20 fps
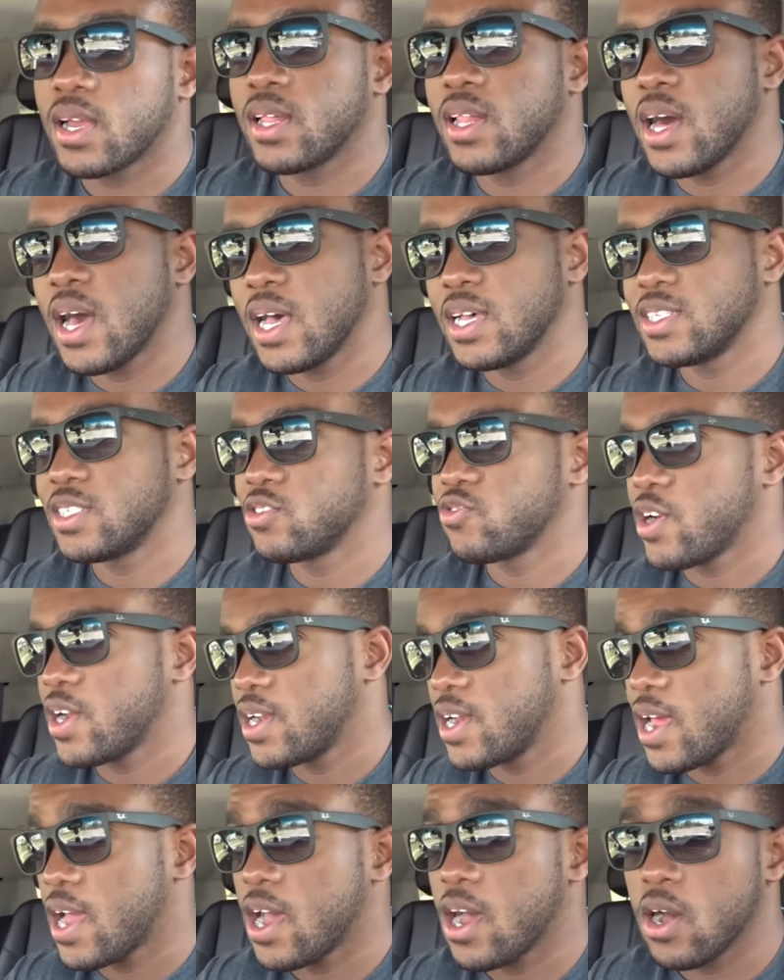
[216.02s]
of class right
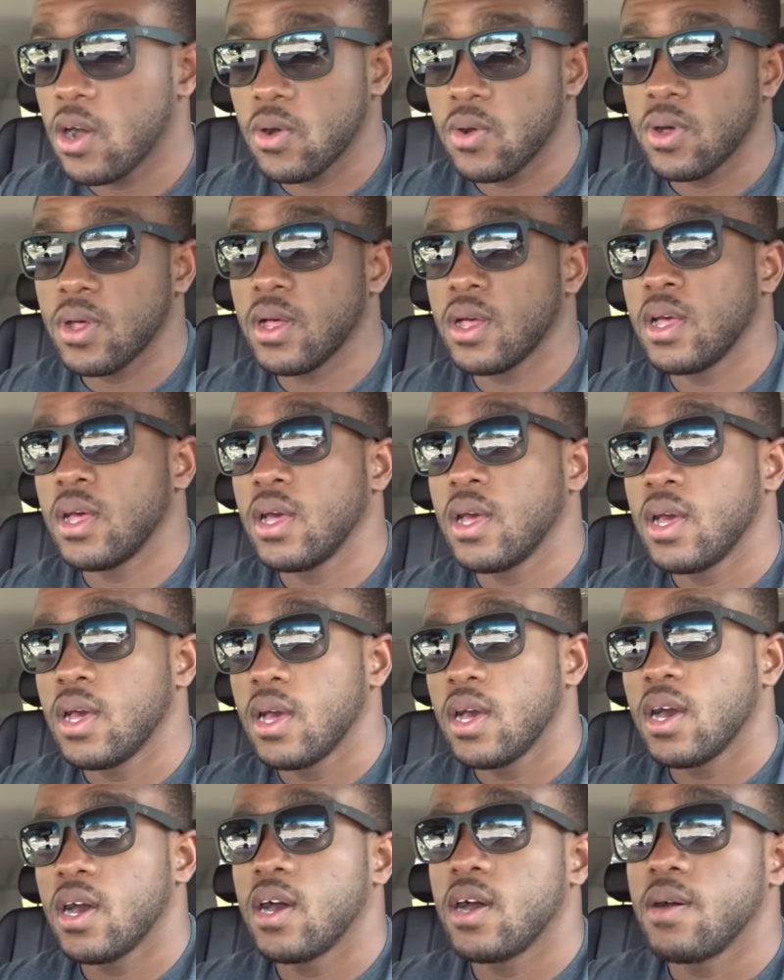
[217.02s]
now,
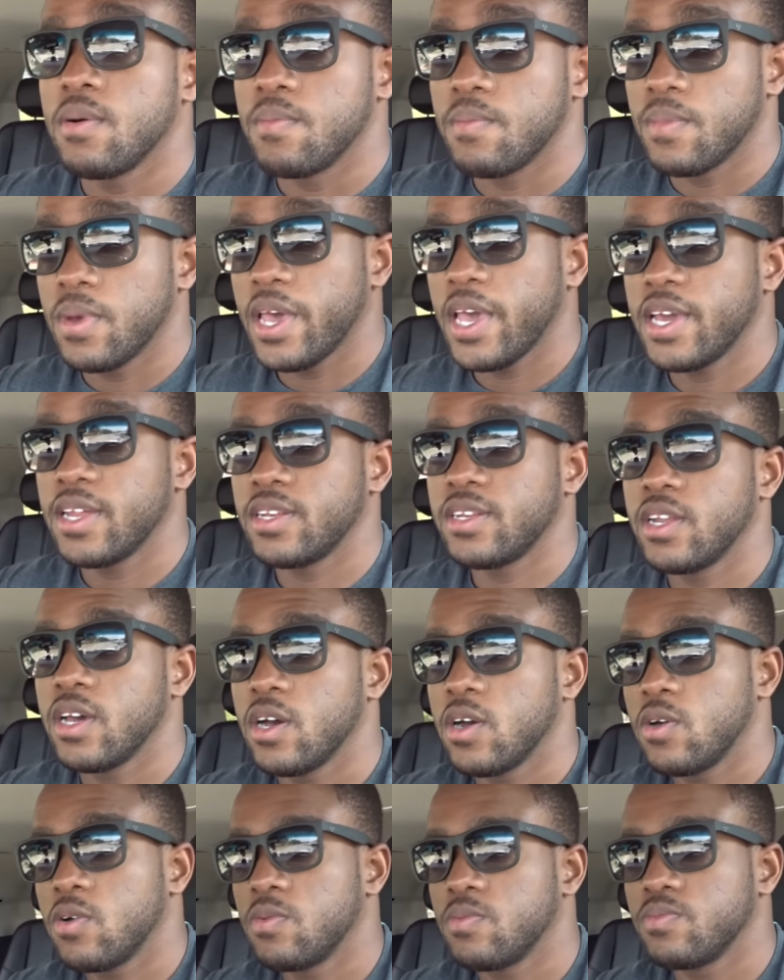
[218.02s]
heading
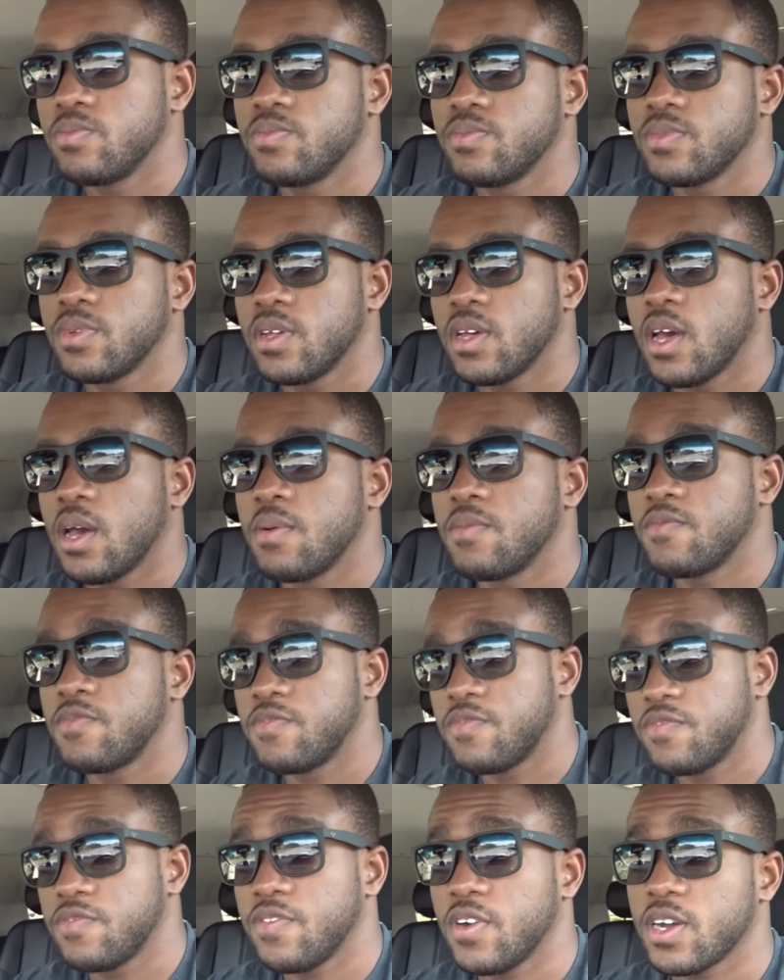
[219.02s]
home. I'm
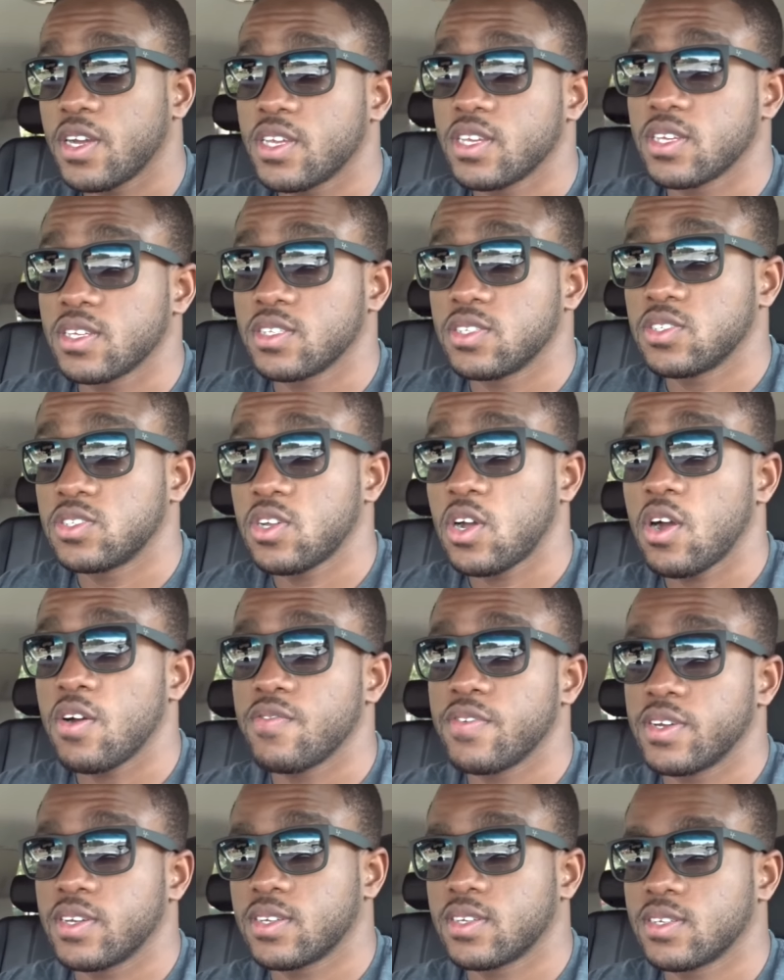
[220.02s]
fucking
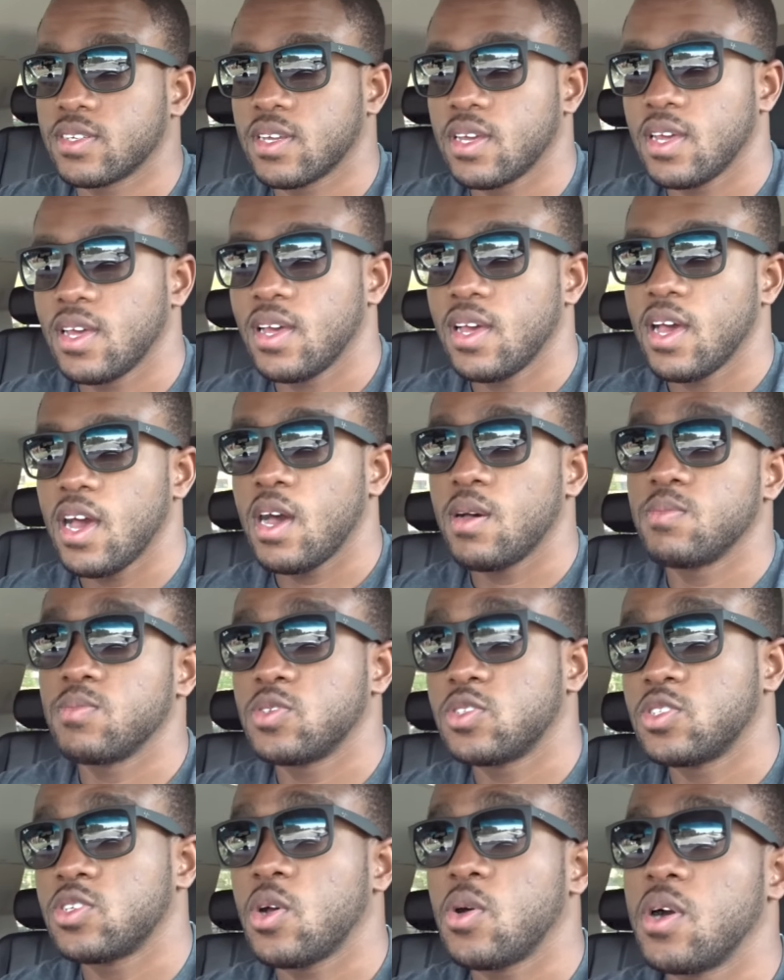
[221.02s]
starving. I'm
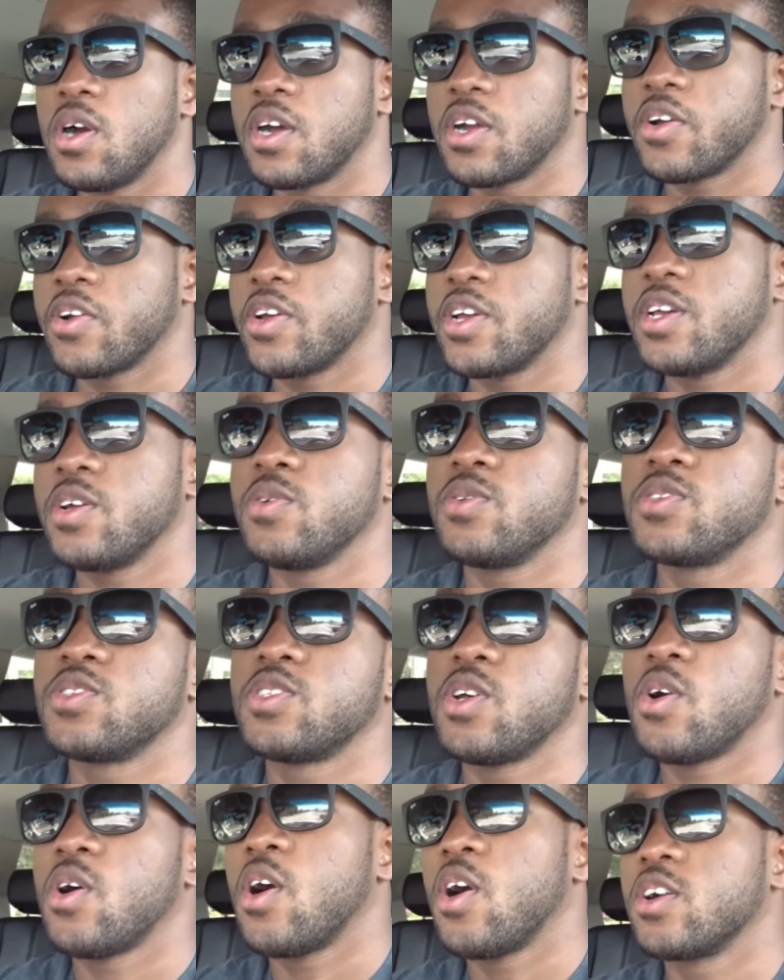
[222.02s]
so hungry. It was
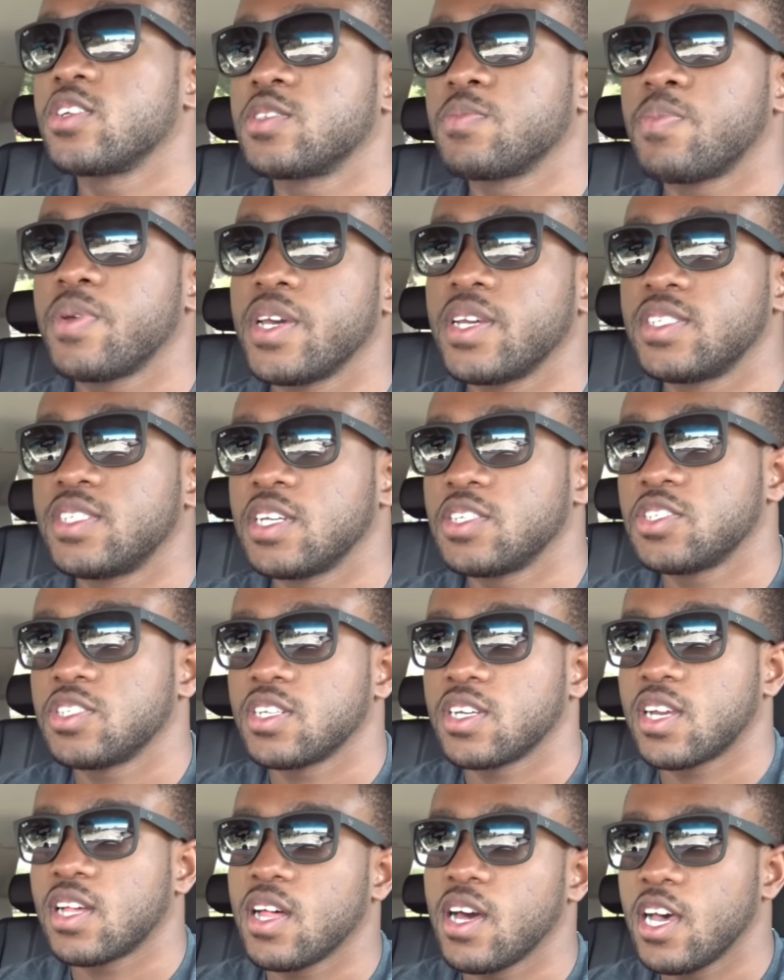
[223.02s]
so hard to pay attention
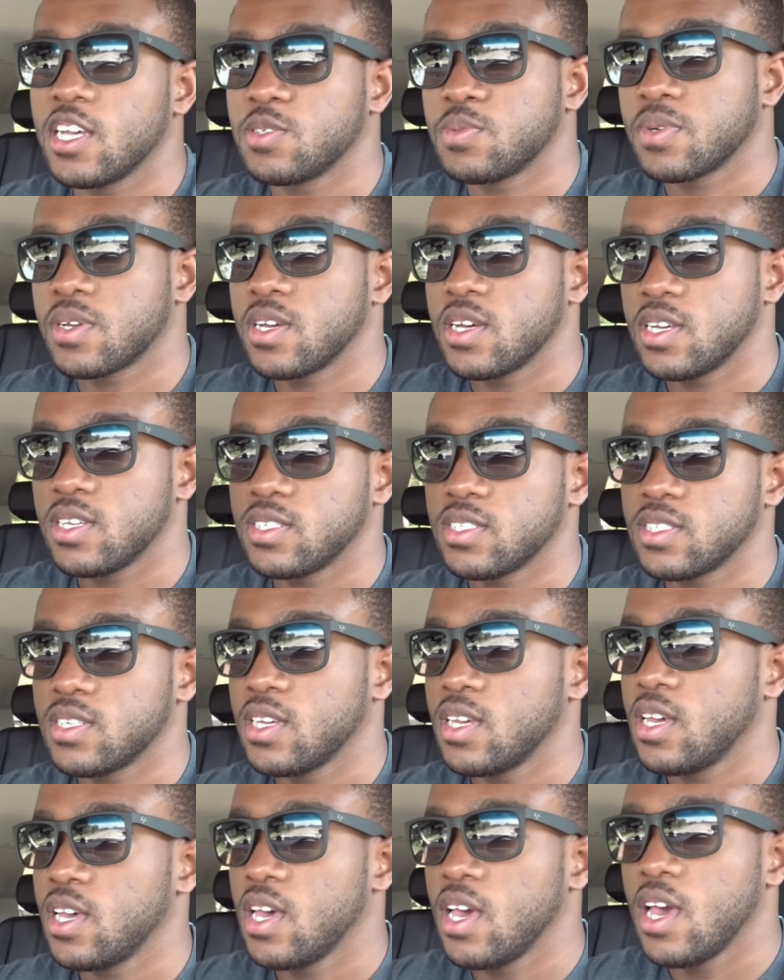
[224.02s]
in class because
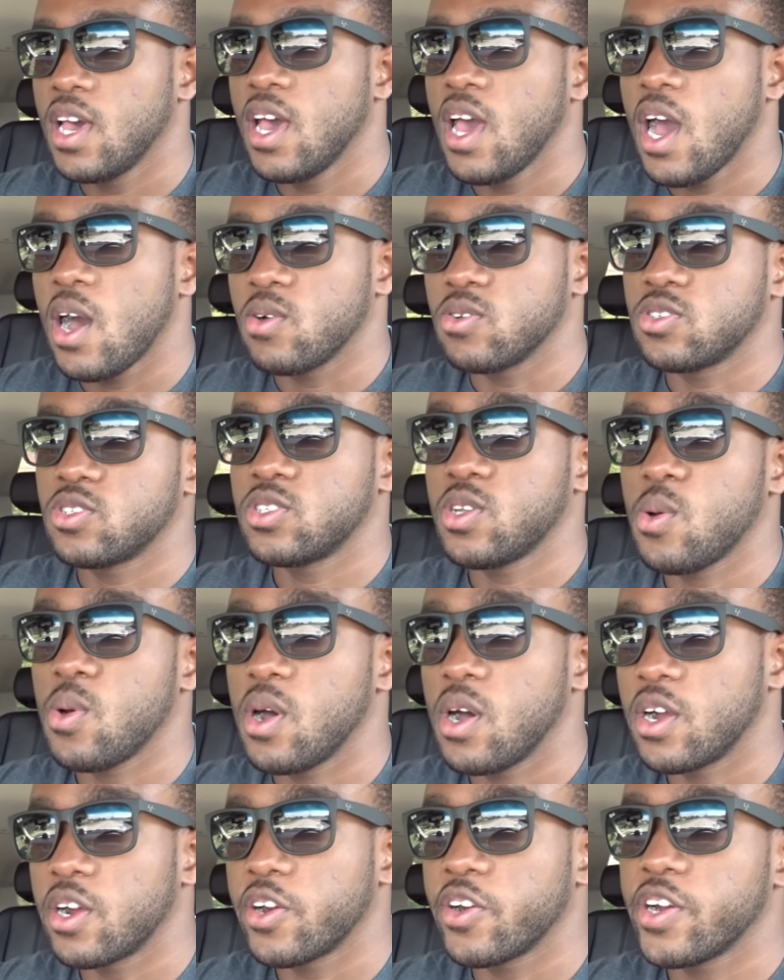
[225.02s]
I was so
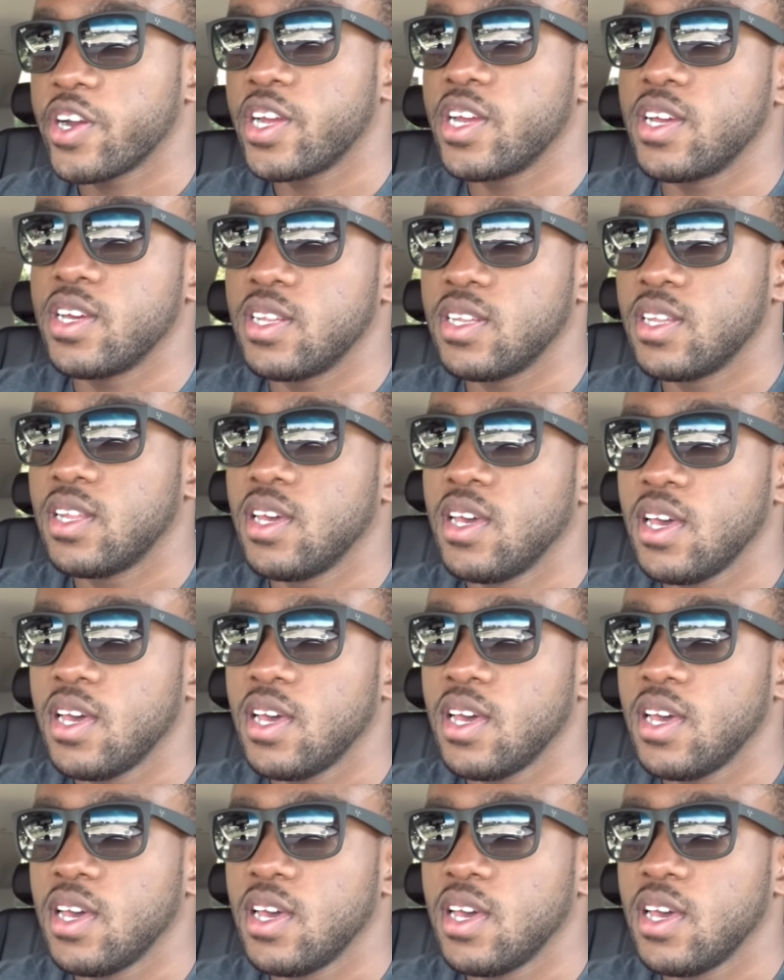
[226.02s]
hungry, and